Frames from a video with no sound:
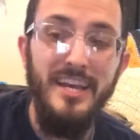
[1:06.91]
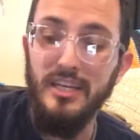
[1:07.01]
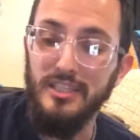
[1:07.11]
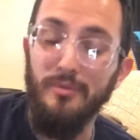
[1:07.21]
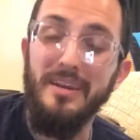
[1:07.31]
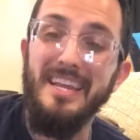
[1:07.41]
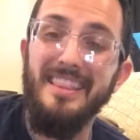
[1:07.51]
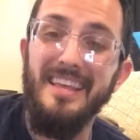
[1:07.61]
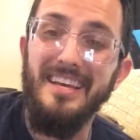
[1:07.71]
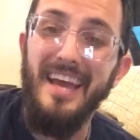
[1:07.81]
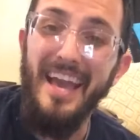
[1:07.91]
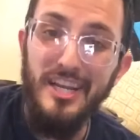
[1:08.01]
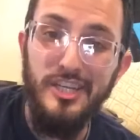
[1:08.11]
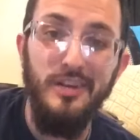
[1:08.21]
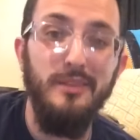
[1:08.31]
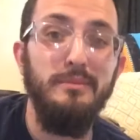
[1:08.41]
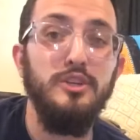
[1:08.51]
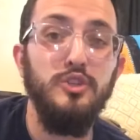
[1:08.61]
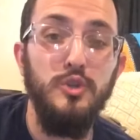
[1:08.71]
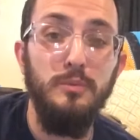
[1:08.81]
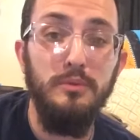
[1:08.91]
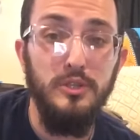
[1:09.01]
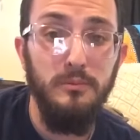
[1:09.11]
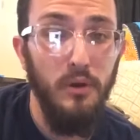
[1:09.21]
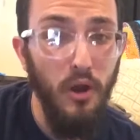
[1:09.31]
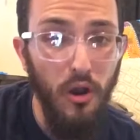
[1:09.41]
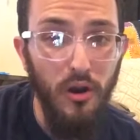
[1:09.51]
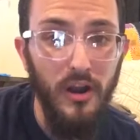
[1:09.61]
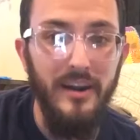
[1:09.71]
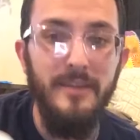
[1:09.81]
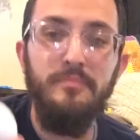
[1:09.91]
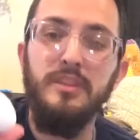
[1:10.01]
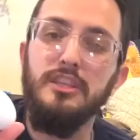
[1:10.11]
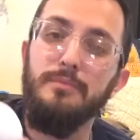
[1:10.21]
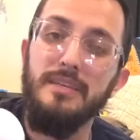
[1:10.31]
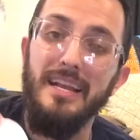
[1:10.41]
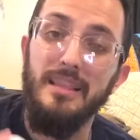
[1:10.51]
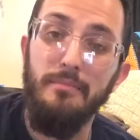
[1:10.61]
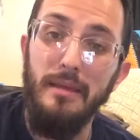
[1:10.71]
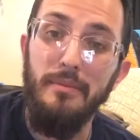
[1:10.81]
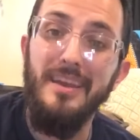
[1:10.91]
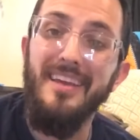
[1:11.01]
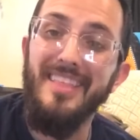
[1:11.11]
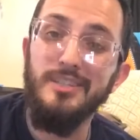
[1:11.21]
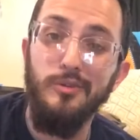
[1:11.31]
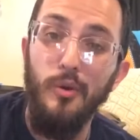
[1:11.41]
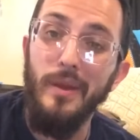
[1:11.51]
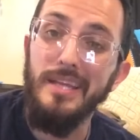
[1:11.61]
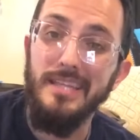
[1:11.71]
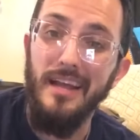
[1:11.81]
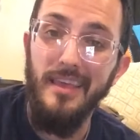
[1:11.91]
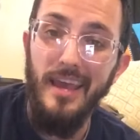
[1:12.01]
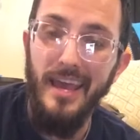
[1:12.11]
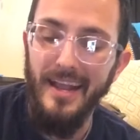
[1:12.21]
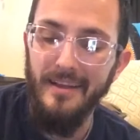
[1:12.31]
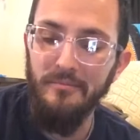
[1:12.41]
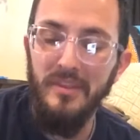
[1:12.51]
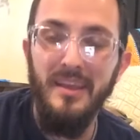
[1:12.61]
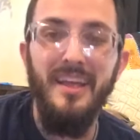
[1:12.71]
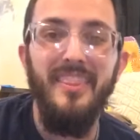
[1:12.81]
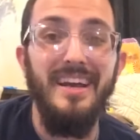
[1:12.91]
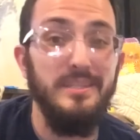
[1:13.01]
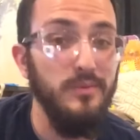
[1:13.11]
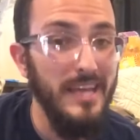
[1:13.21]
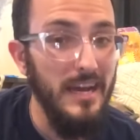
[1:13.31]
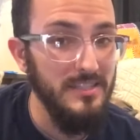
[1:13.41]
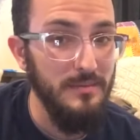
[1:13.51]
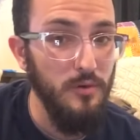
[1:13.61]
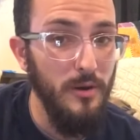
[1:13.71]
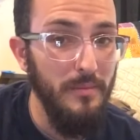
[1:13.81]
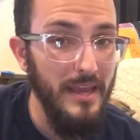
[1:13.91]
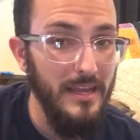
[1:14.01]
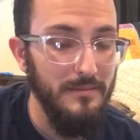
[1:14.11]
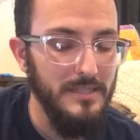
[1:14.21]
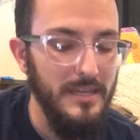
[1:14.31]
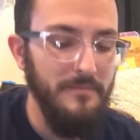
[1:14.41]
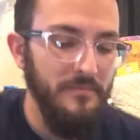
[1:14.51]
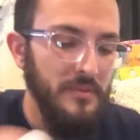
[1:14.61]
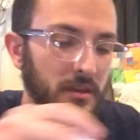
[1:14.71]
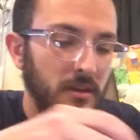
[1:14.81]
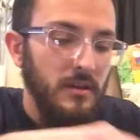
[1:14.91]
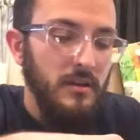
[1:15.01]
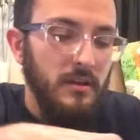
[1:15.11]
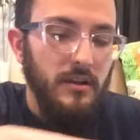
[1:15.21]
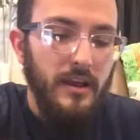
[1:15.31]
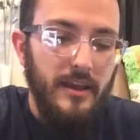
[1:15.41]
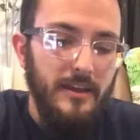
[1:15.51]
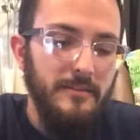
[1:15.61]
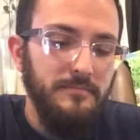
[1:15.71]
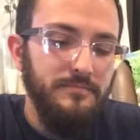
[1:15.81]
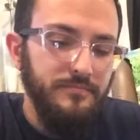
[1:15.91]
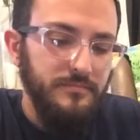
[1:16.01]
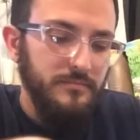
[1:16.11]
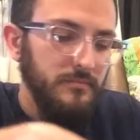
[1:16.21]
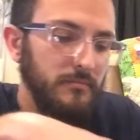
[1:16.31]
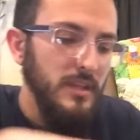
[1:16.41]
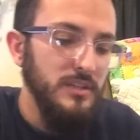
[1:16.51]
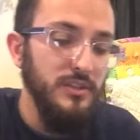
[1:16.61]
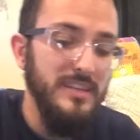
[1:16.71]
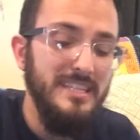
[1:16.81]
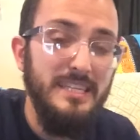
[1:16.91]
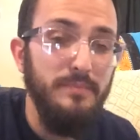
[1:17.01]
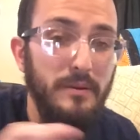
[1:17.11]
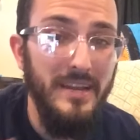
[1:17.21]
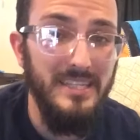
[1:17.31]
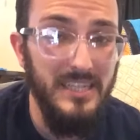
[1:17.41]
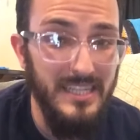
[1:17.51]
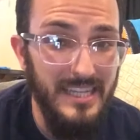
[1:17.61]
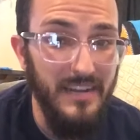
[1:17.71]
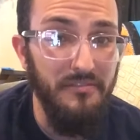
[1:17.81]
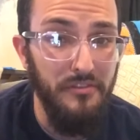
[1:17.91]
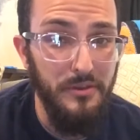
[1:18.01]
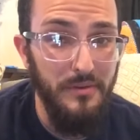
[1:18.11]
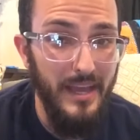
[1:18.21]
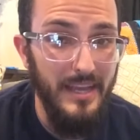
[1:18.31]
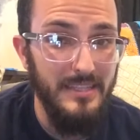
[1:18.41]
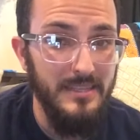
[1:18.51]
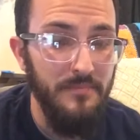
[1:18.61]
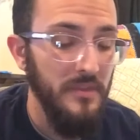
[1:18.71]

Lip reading: So we need the eggshell to be super, super hard to protect the baby that's growing inside the egg. That's where the calcium carbonate comes in. Okay? So this experiment is going to take a few days.